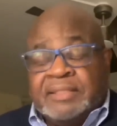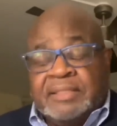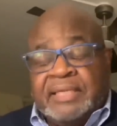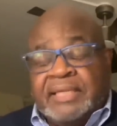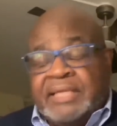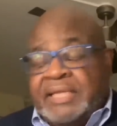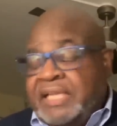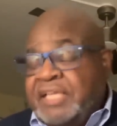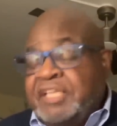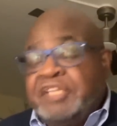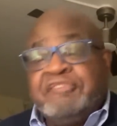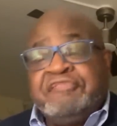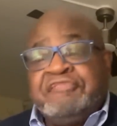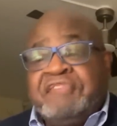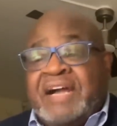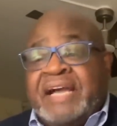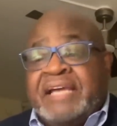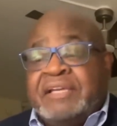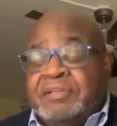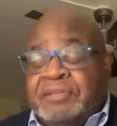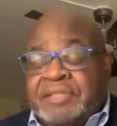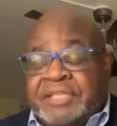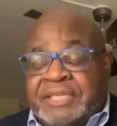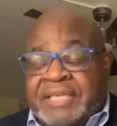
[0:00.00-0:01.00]
in the
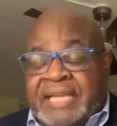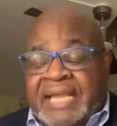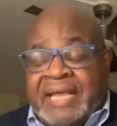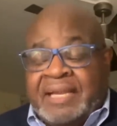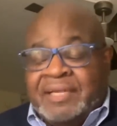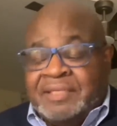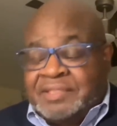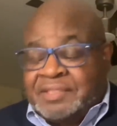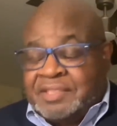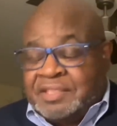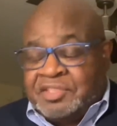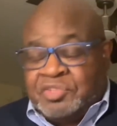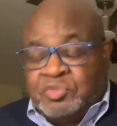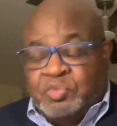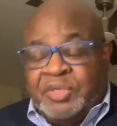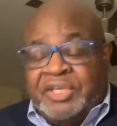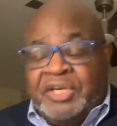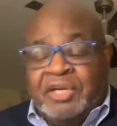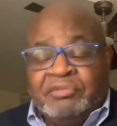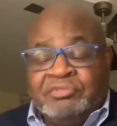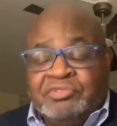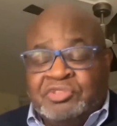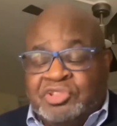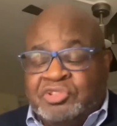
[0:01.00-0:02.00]
final analysis, we
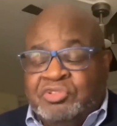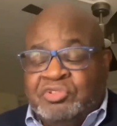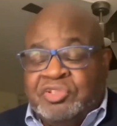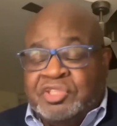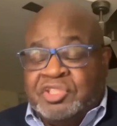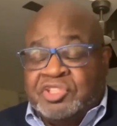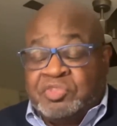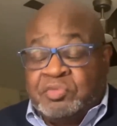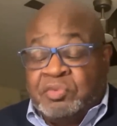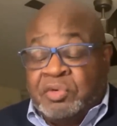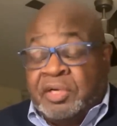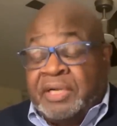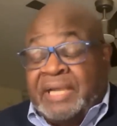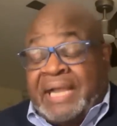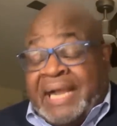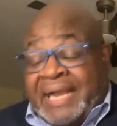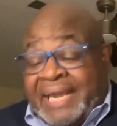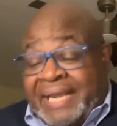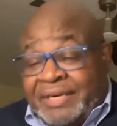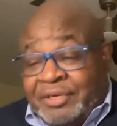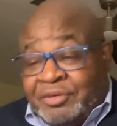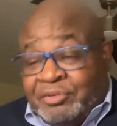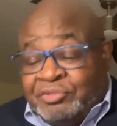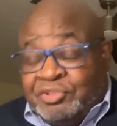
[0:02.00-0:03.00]
don't do this work.
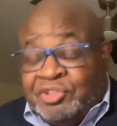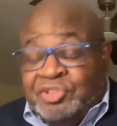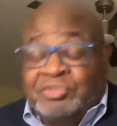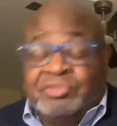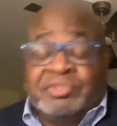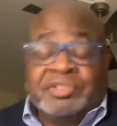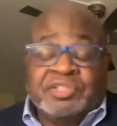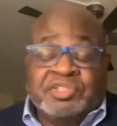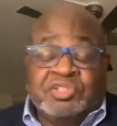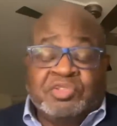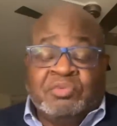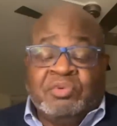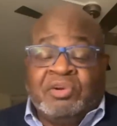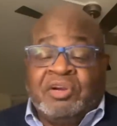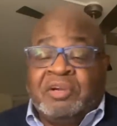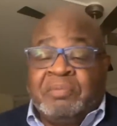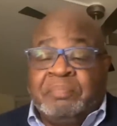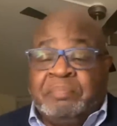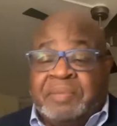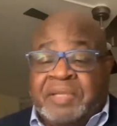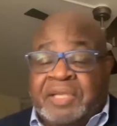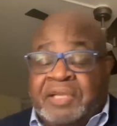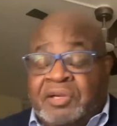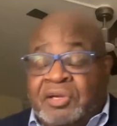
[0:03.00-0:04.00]
I don't do this
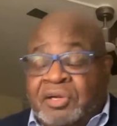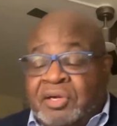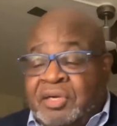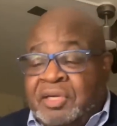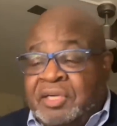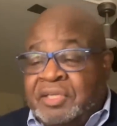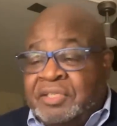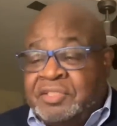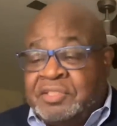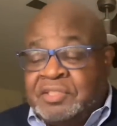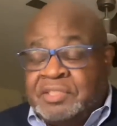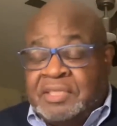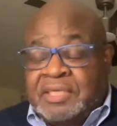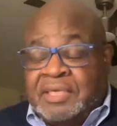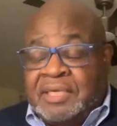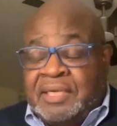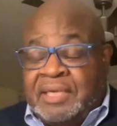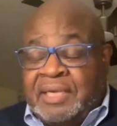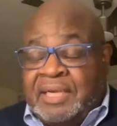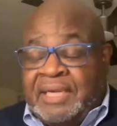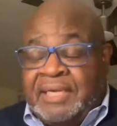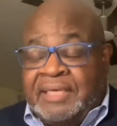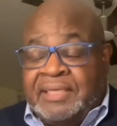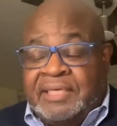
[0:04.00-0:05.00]
work because
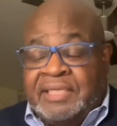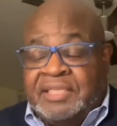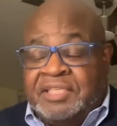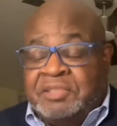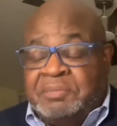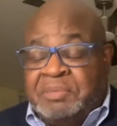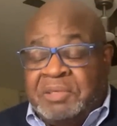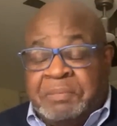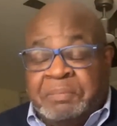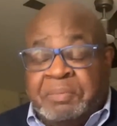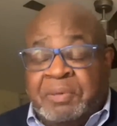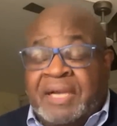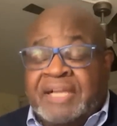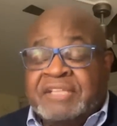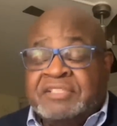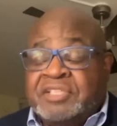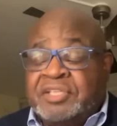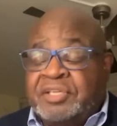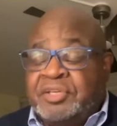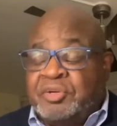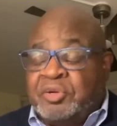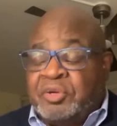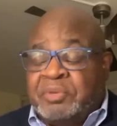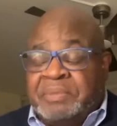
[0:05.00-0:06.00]
I need to be
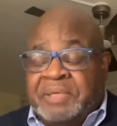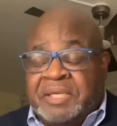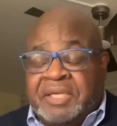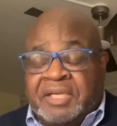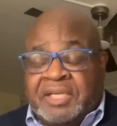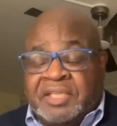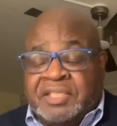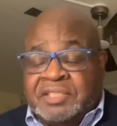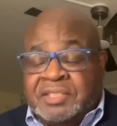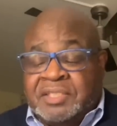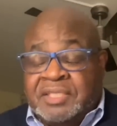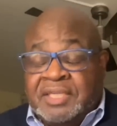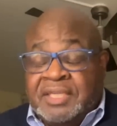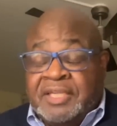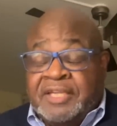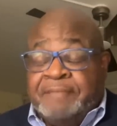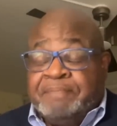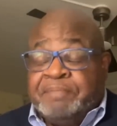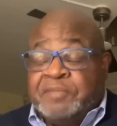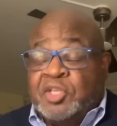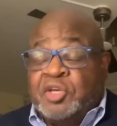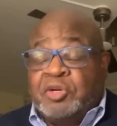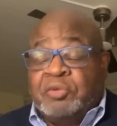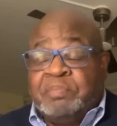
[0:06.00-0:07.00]
president or because,
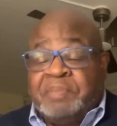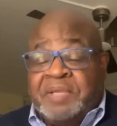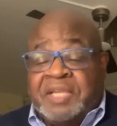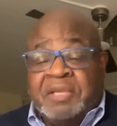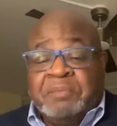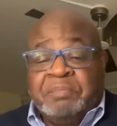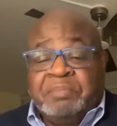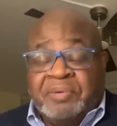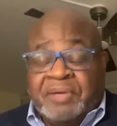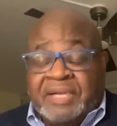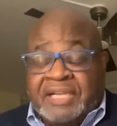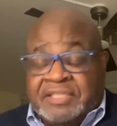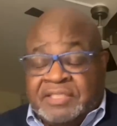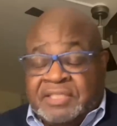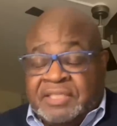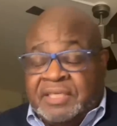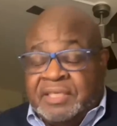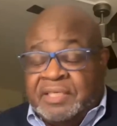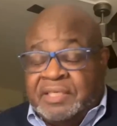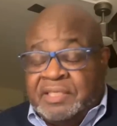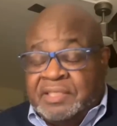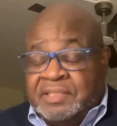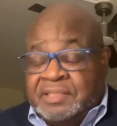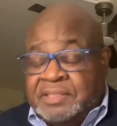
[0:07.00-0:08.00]
you know, being
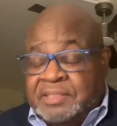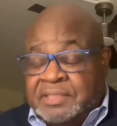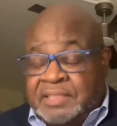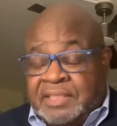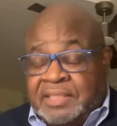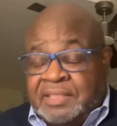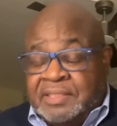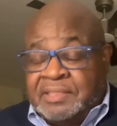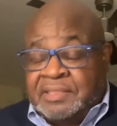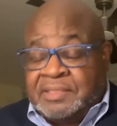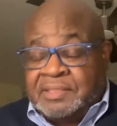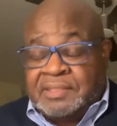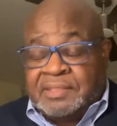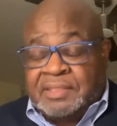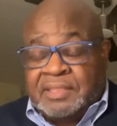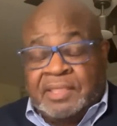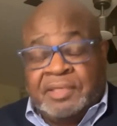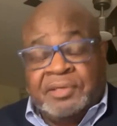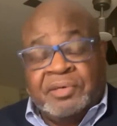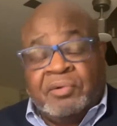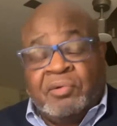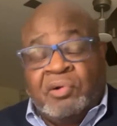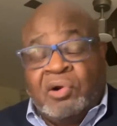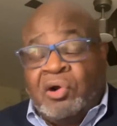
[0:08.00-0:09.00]
president is, is you
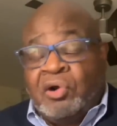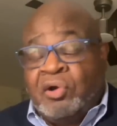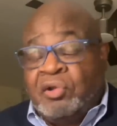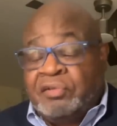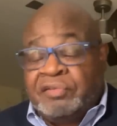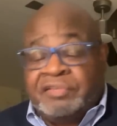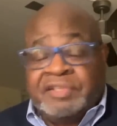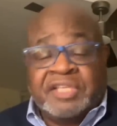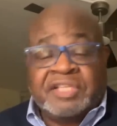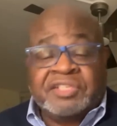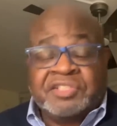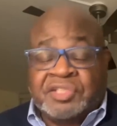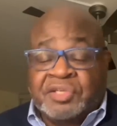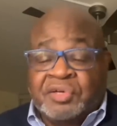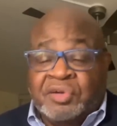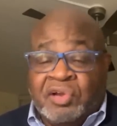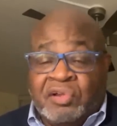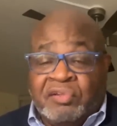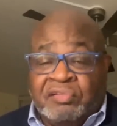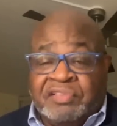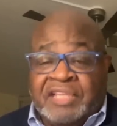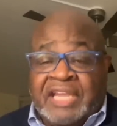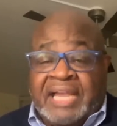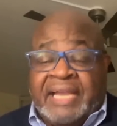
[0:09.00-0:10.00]
know, all this and
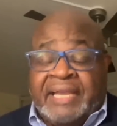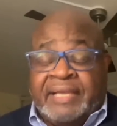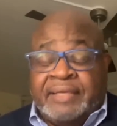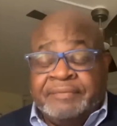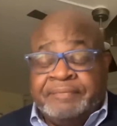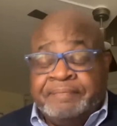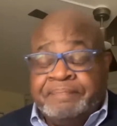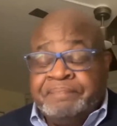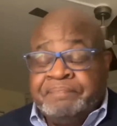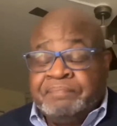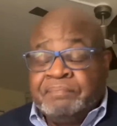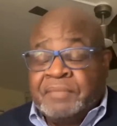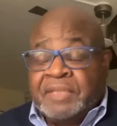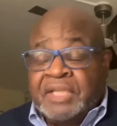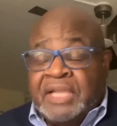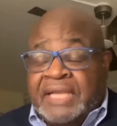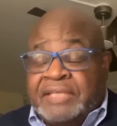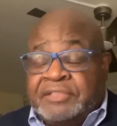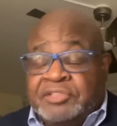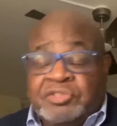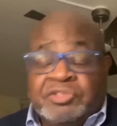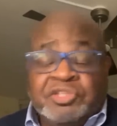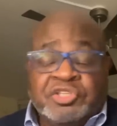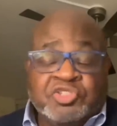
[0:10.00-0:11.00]
all that. I
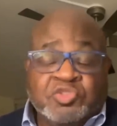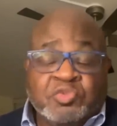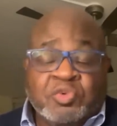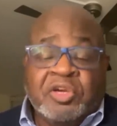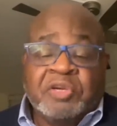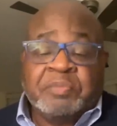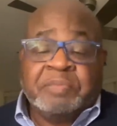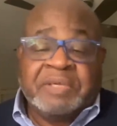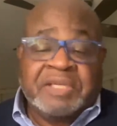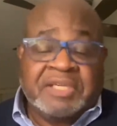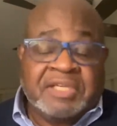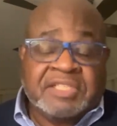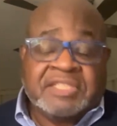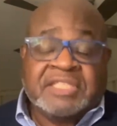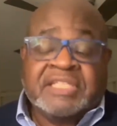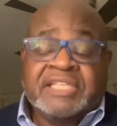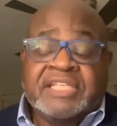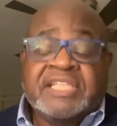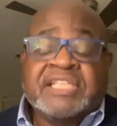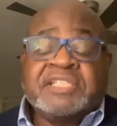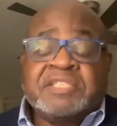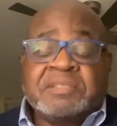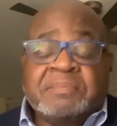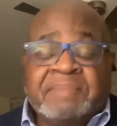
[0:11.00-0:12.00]
do this work because it
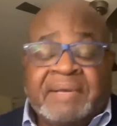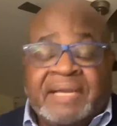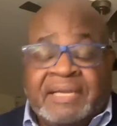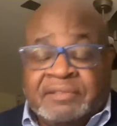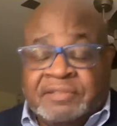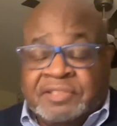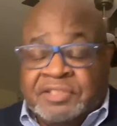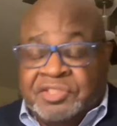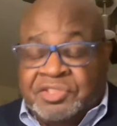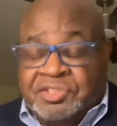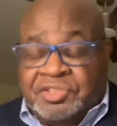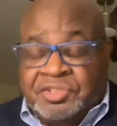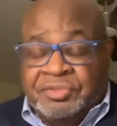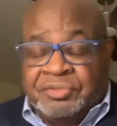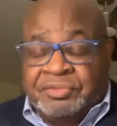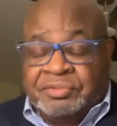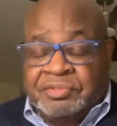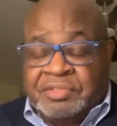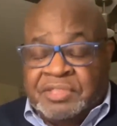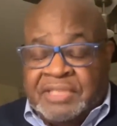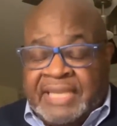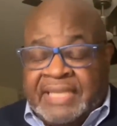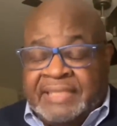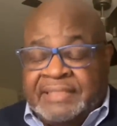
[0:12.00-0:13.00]
is about the
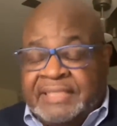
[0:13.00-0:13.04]
students. At